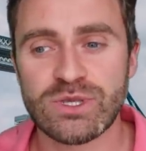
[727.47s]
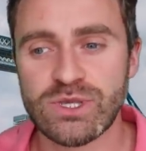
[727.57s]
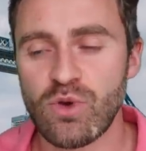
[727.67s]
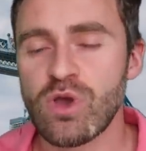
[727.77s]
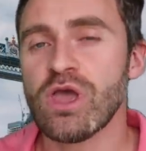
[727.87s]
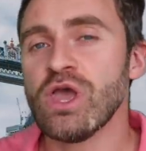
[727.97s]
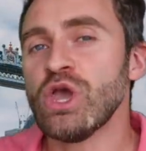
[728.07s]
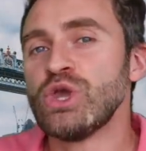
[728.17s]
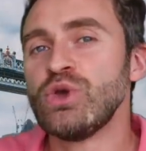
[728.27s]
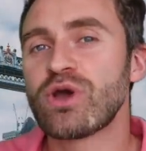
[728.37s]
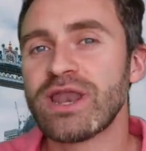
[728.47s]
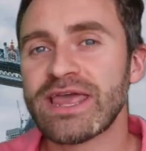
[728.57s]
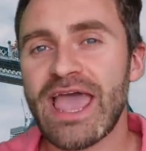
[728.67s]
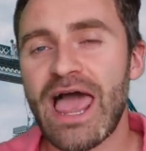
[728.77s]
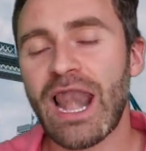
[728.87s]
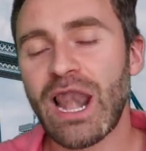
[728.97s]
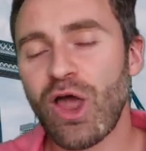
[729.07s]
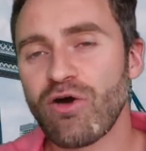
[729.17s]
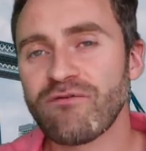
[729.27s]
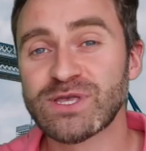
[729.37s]
So you're gonna get a
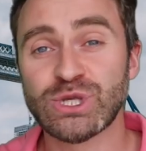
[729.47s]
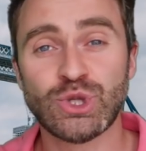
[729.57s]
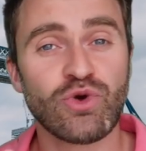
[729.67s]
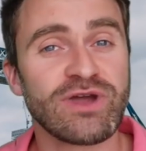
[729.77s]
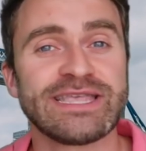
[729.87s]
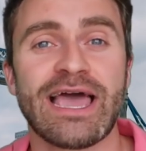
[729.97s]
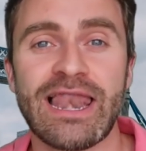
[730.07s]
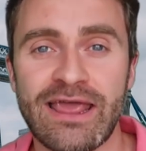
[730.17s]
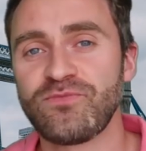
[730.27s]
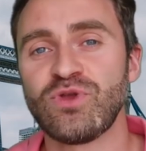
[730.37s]
lot of storytelling.